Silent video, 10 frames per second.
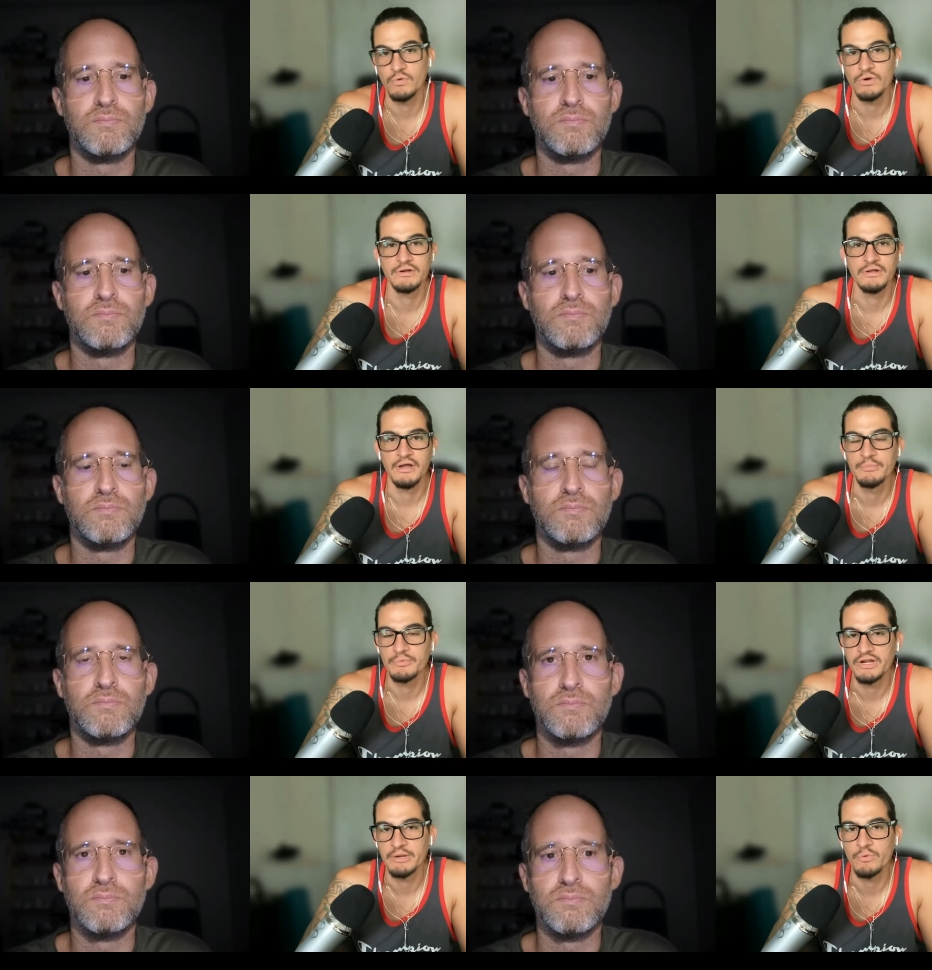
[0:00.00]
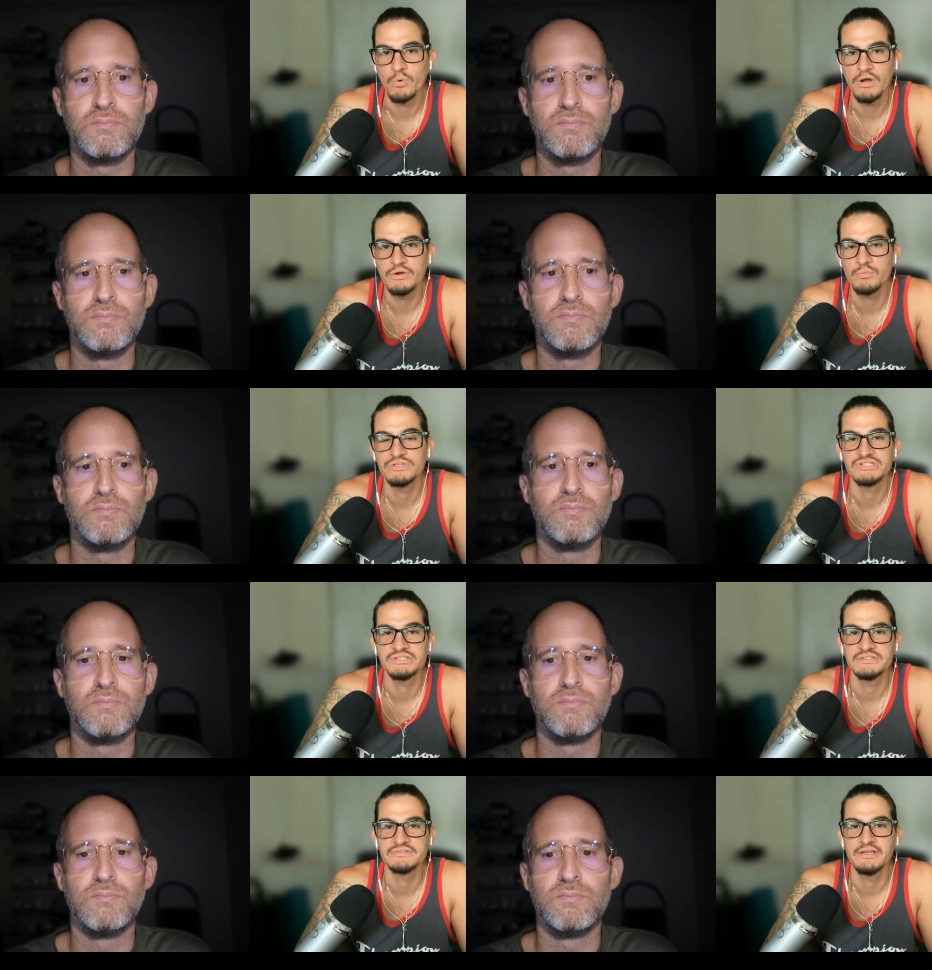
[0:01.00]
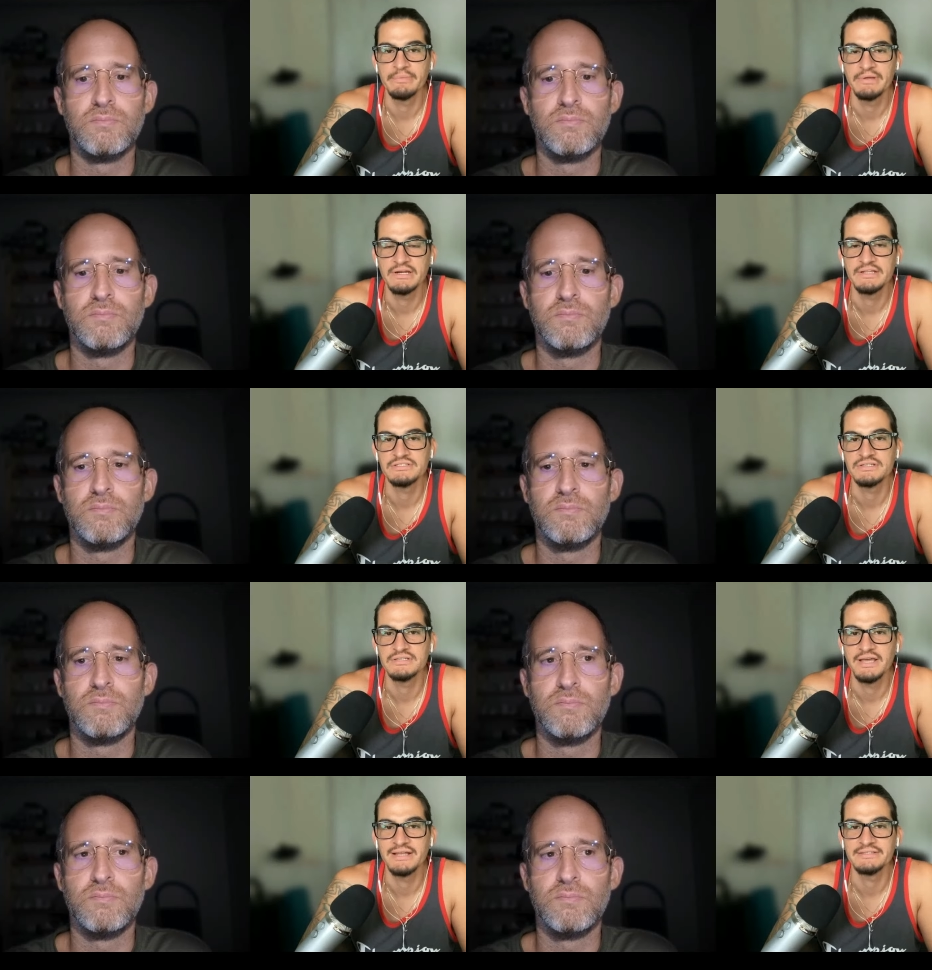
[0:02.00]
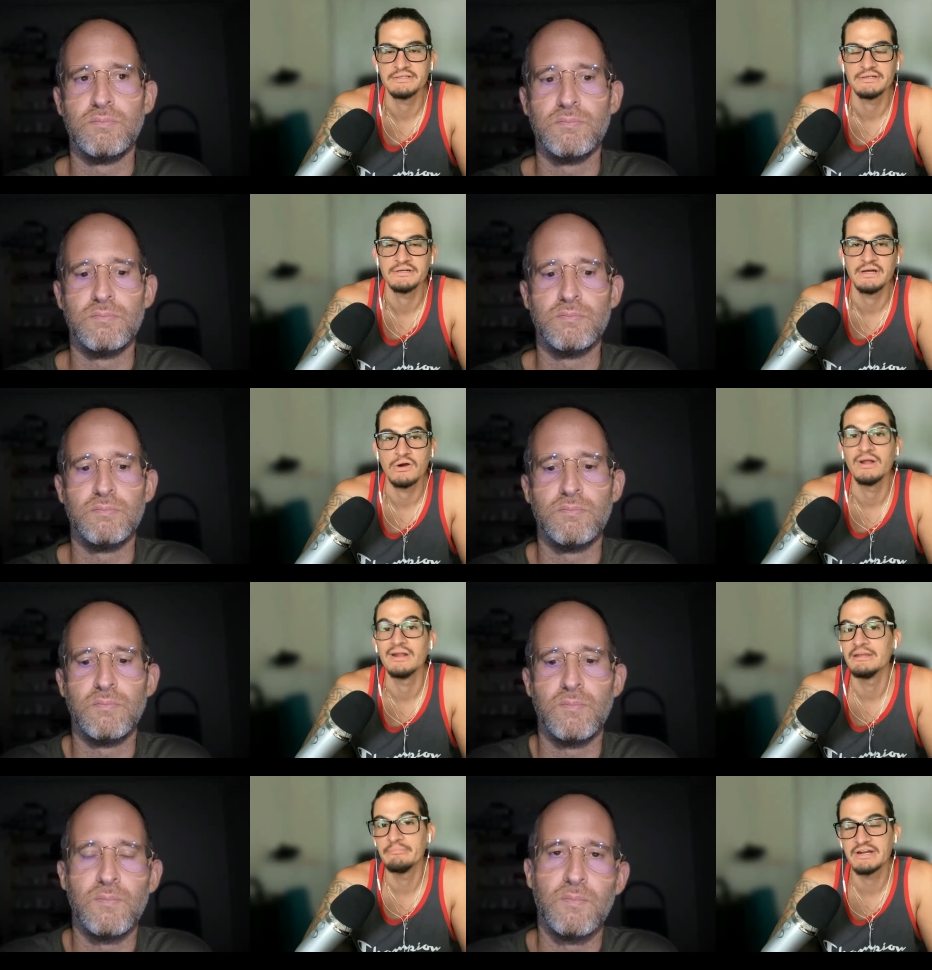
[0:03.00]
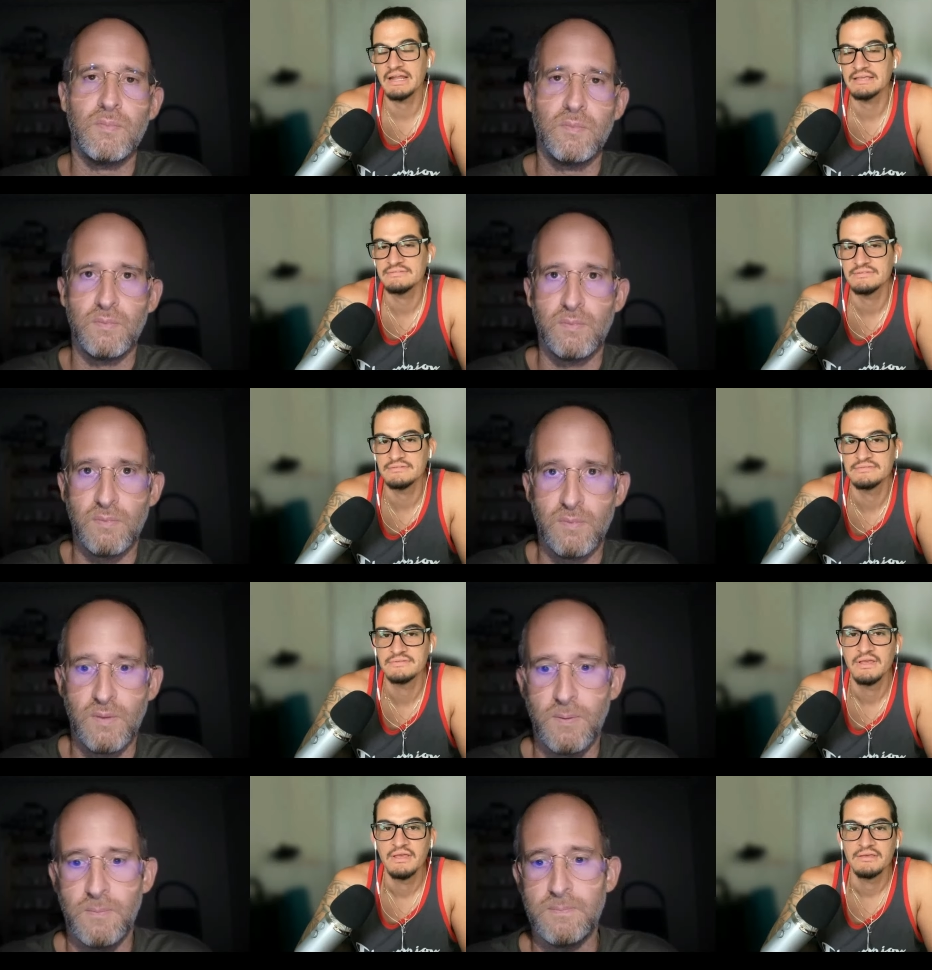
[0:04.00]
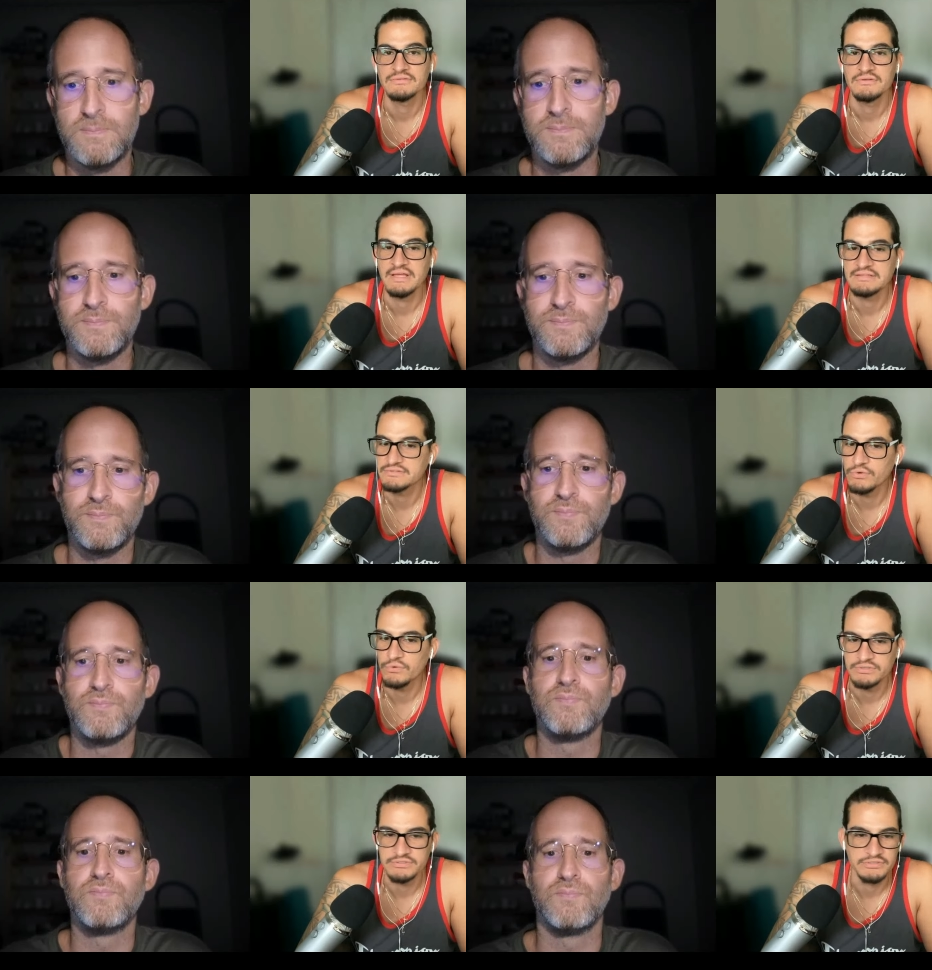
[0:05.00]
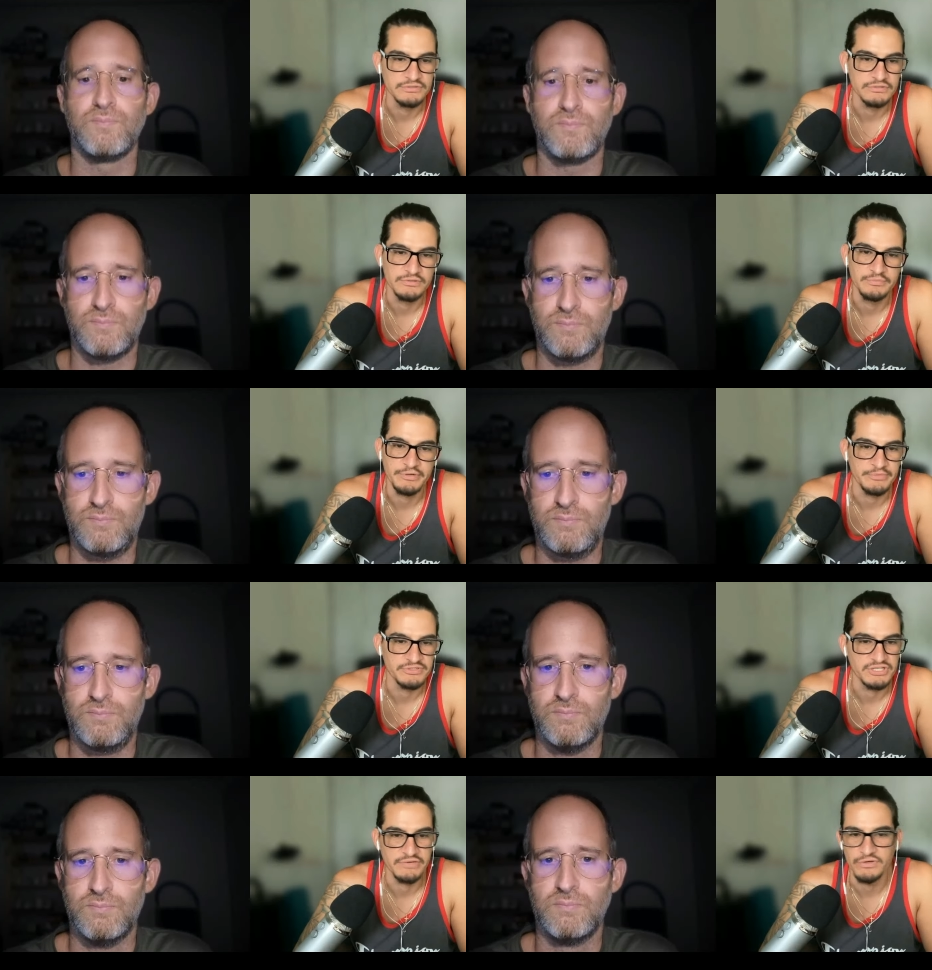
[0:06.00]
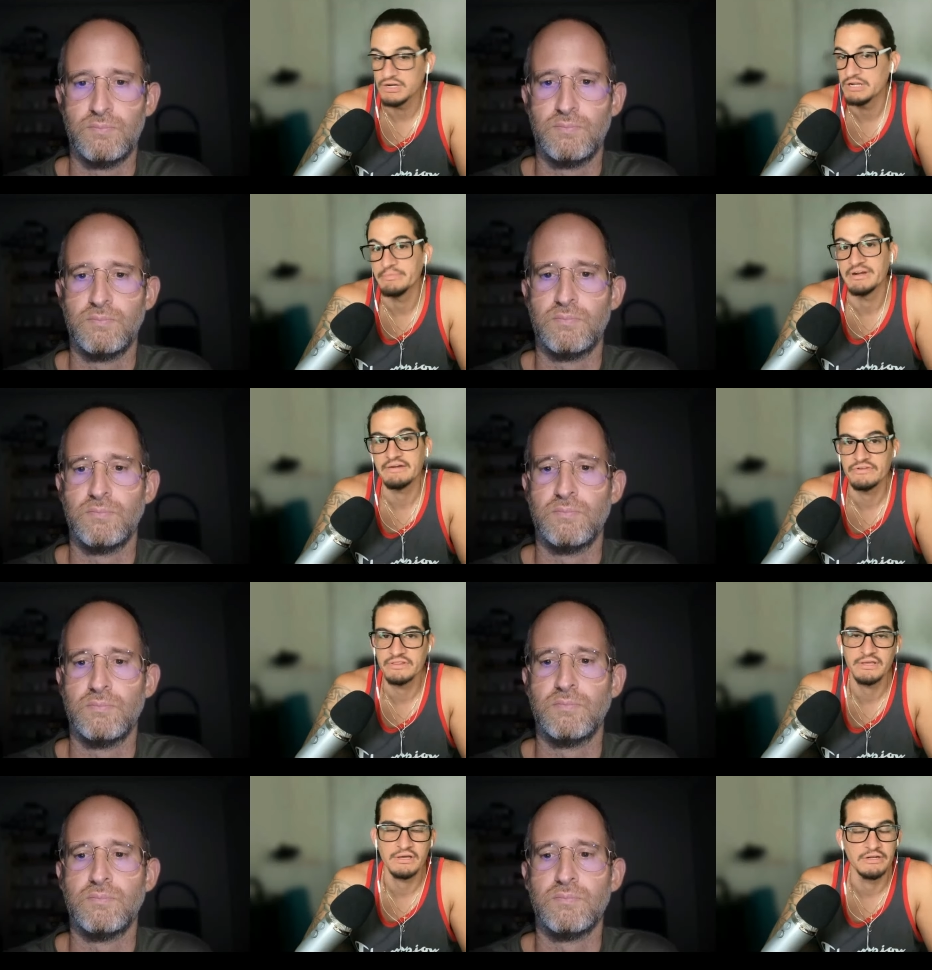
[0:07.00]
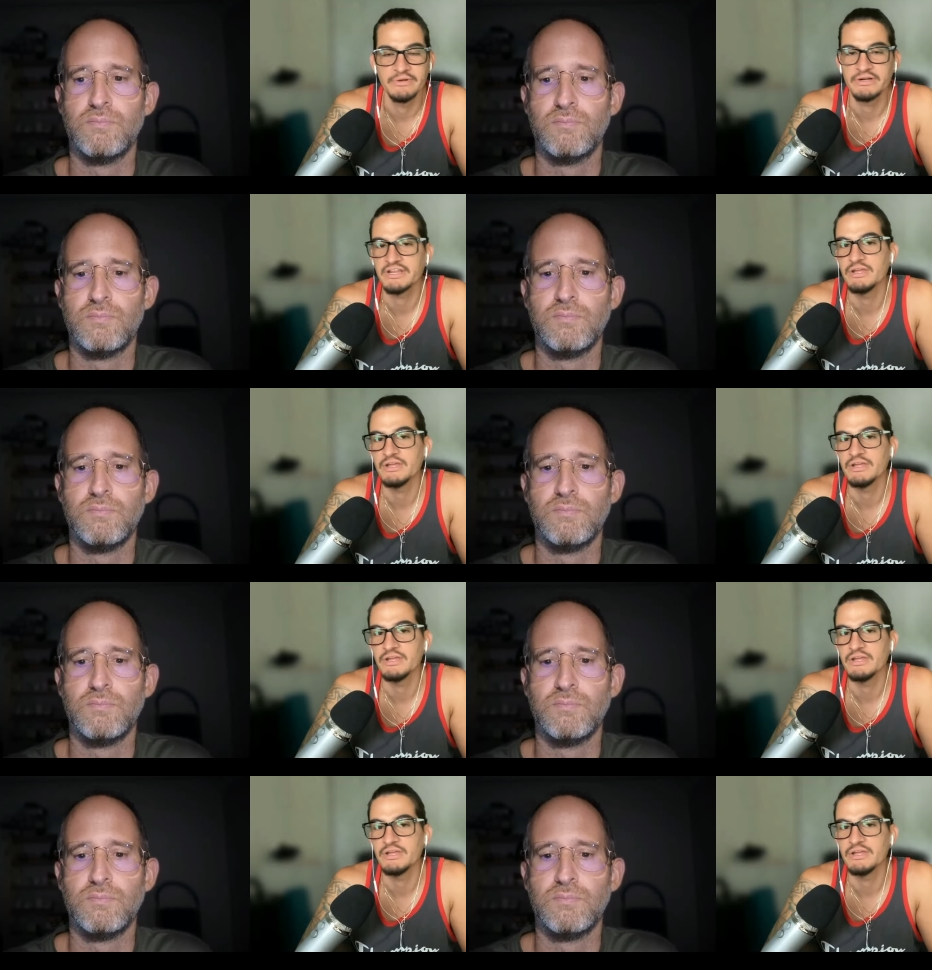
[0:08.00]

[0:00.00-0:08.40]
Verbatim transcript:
Speaker 1: one upgrade number one, which is the ability to get our unlimited license. So that's going to pretty much give you unlimited everything, unlimited